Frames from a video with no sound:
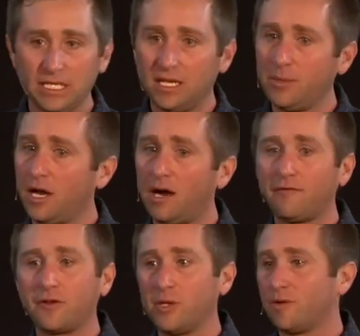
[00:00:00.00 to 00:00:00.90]
Let me
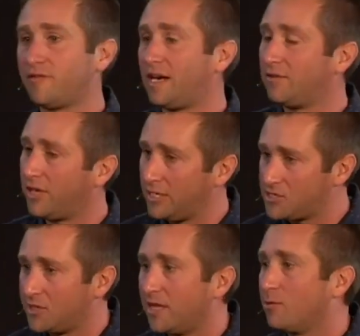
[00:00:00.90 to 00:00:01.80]
offer you a
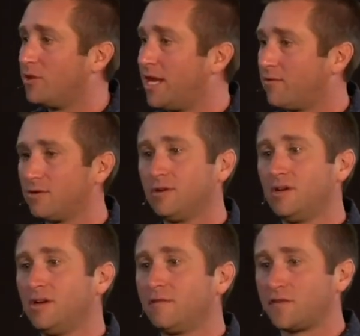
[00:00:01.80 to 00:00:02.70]
foundation that will never
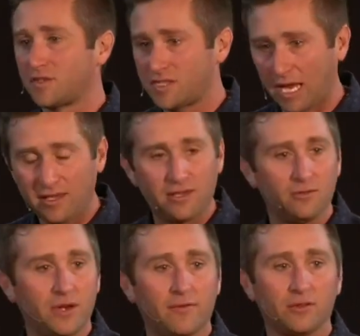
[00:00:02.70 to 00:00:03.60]
forsake
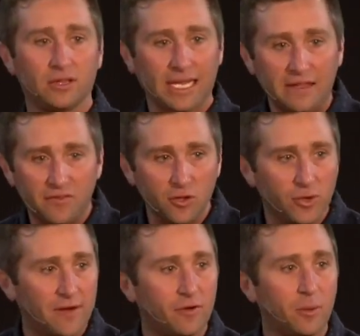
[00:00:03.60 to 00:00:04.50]
you, never leave
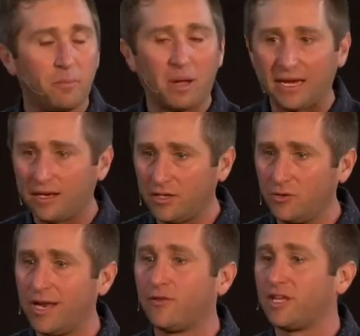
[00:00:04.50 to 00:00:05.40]
you, never abandon
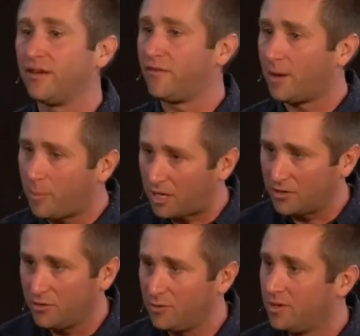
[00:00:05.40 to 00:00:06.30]
you, never give up
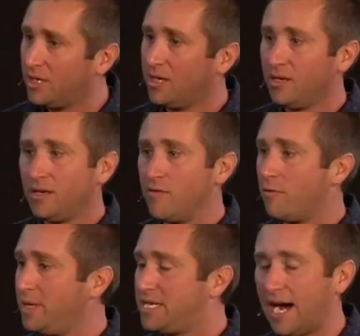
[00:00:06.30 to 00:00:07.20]
on you,
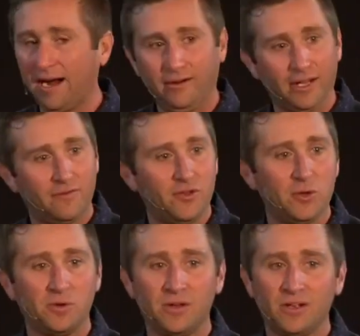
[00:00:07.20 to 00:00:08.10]
never be tired of
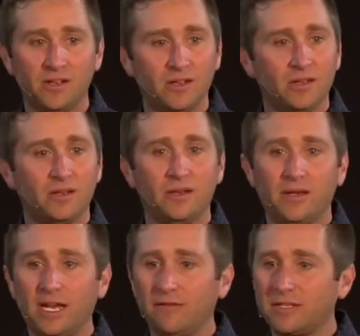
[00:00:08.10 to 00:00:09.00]
you,
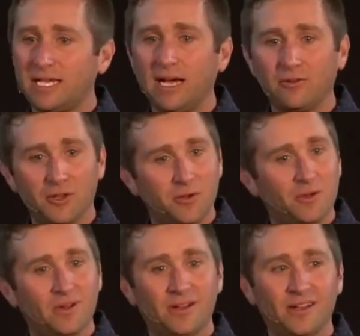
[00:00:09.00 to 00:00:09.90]
never tell
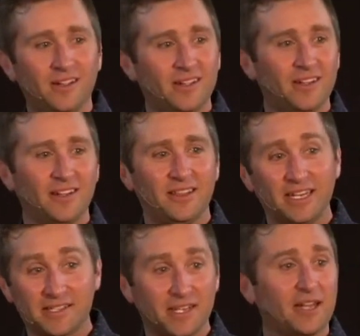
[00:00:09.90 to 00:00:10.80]
you
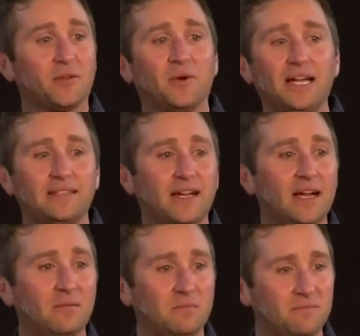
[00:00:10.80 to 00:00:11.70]
that it's not the right
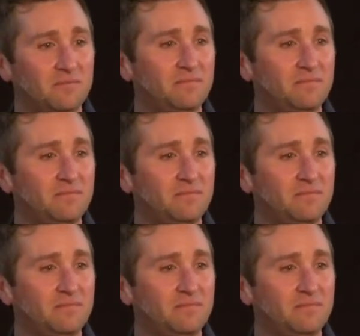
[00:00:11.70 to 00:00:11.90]
time.